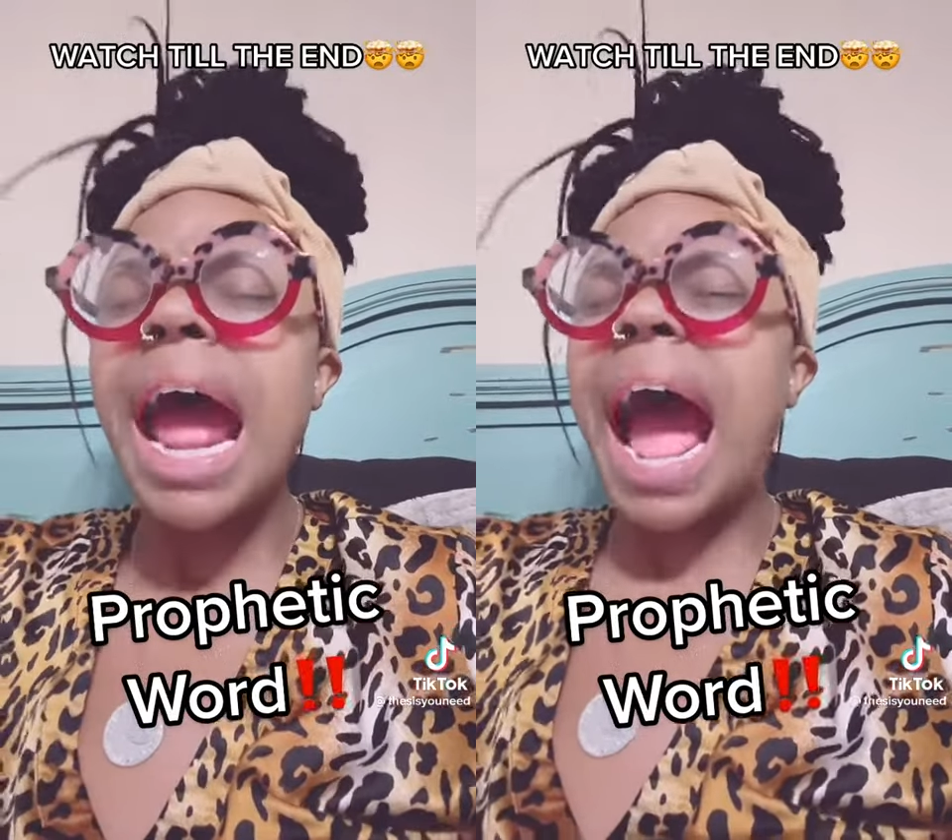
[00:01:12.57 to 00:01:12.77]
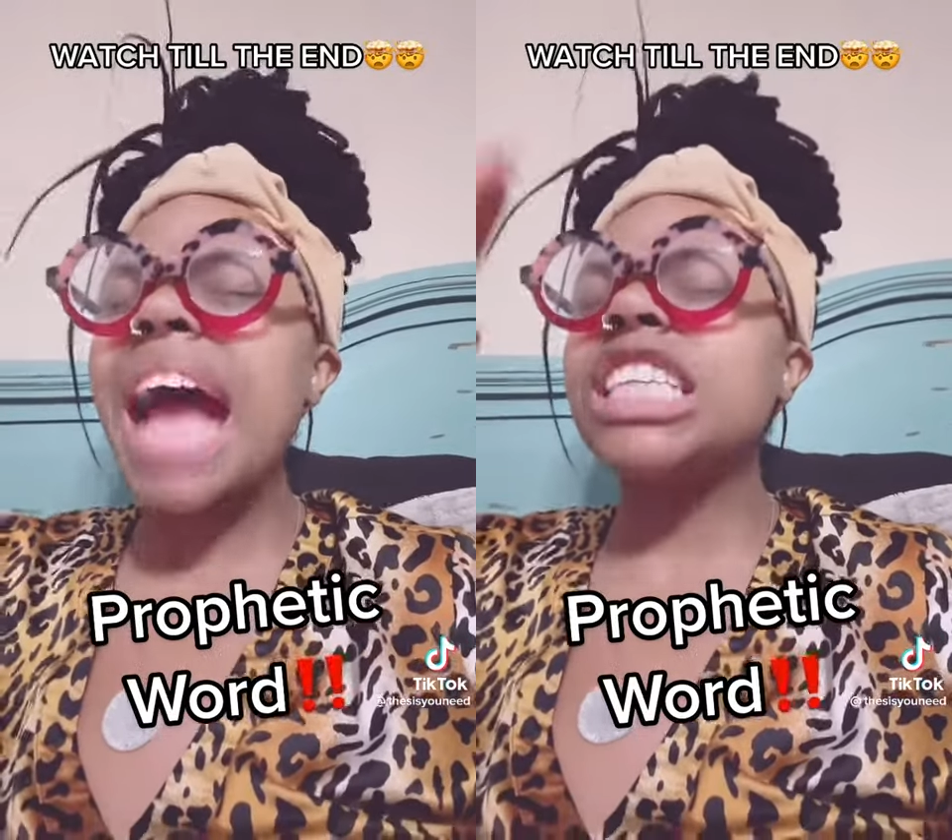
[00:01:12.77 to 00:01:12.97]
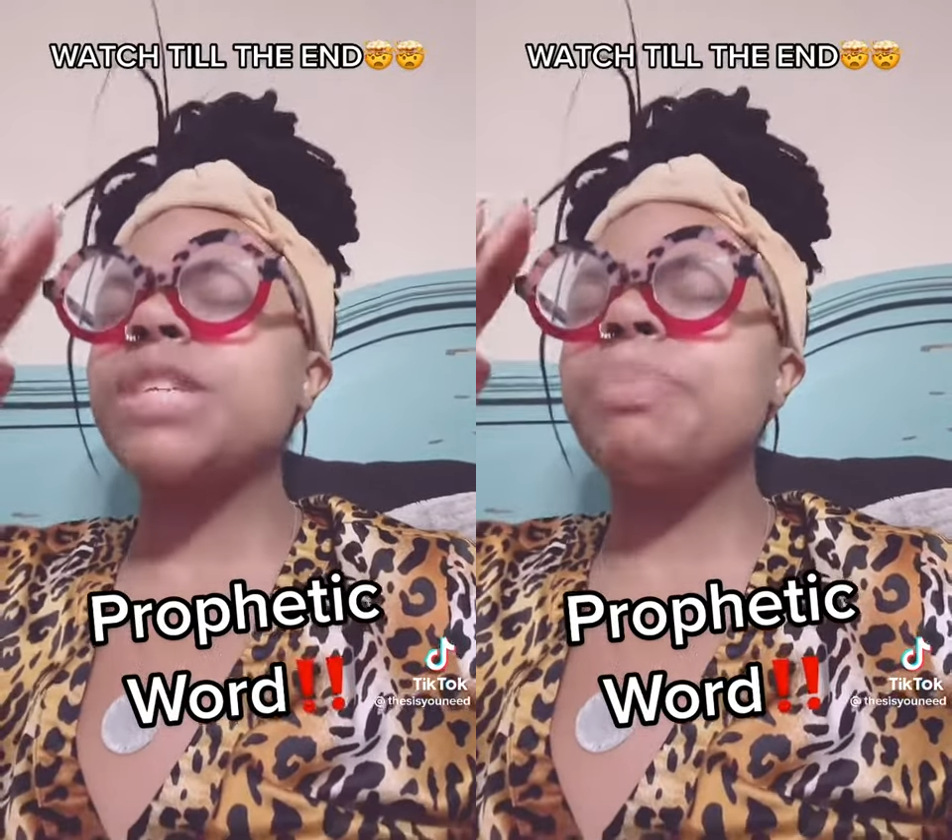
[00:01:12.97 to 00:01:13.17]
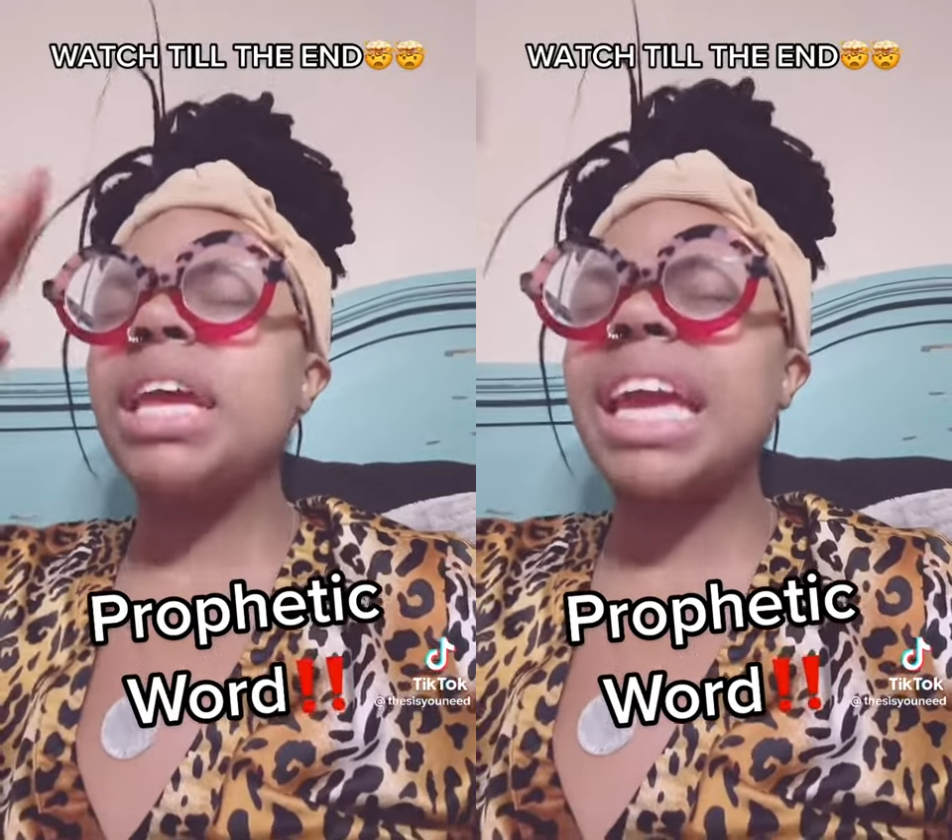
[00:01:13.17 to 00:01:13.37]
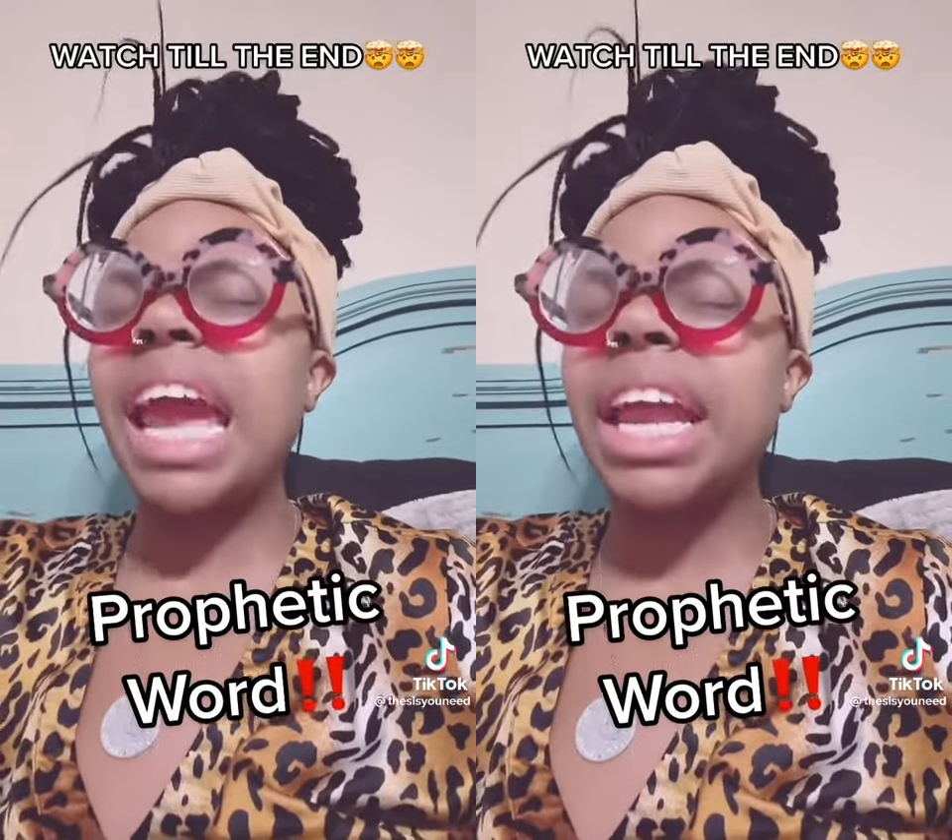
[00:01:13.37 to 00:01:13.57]
I
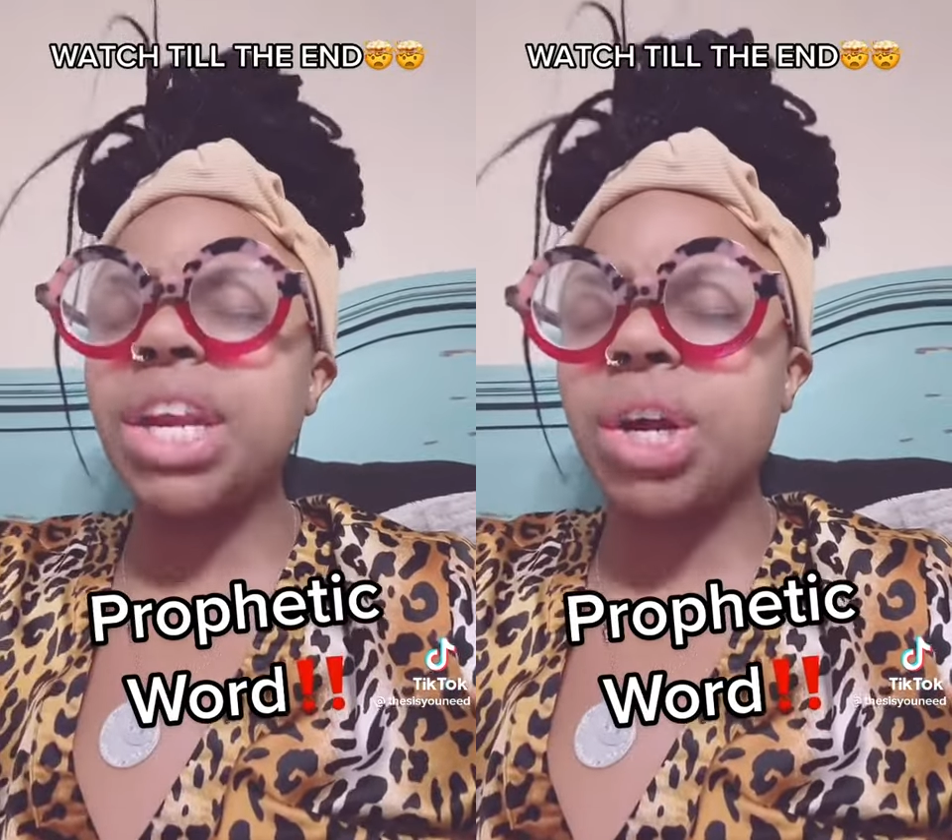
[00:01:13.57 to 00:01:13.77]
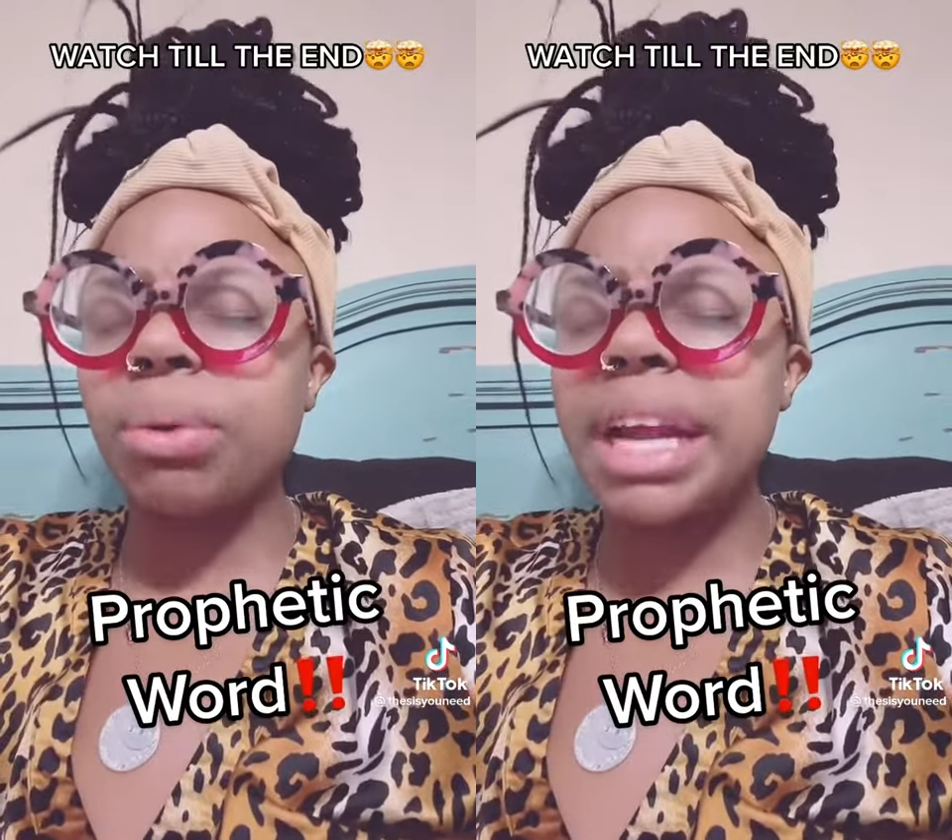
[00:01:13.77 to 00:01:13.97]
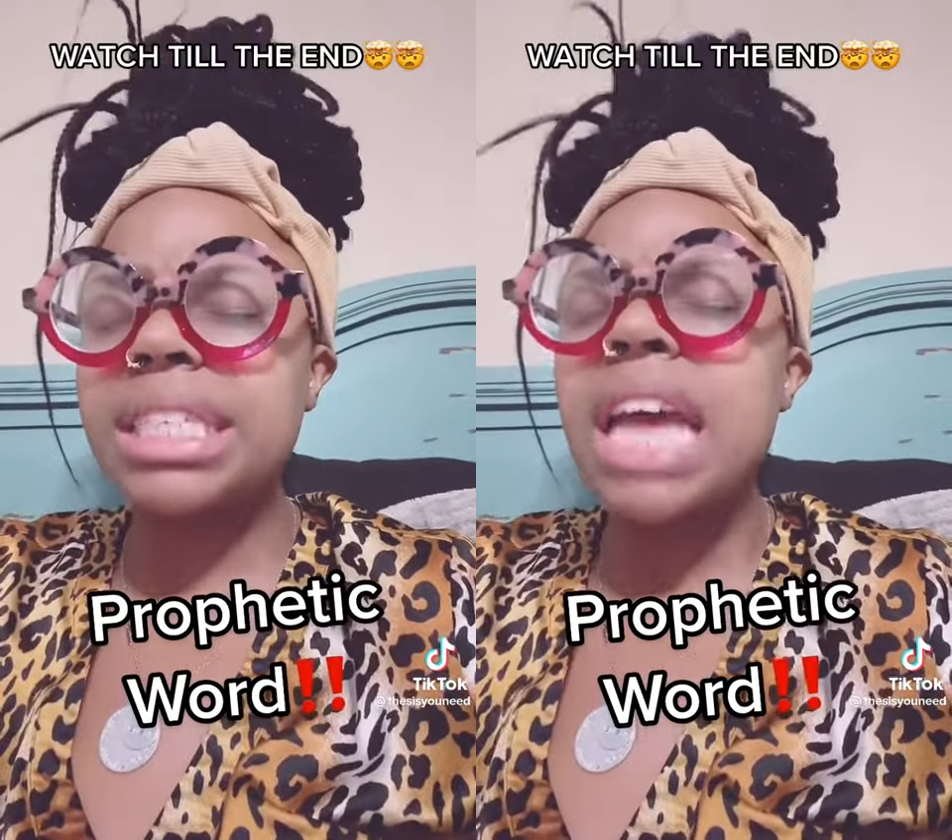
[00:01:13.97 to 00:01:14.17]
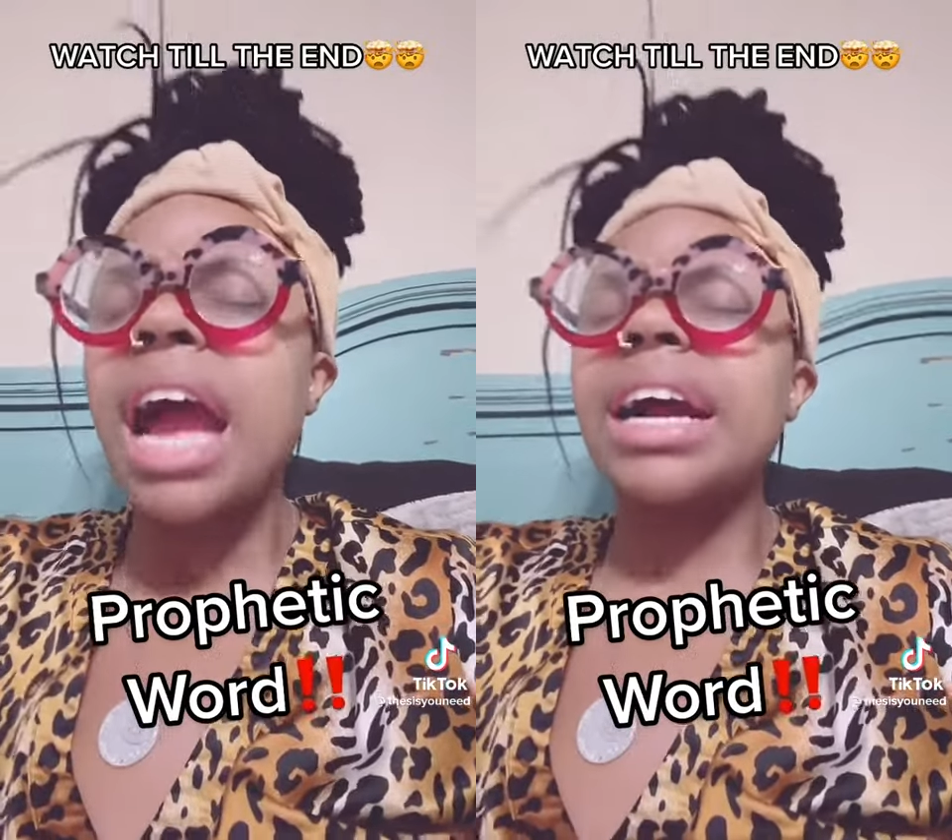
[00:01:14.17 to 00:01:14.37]
speak increase.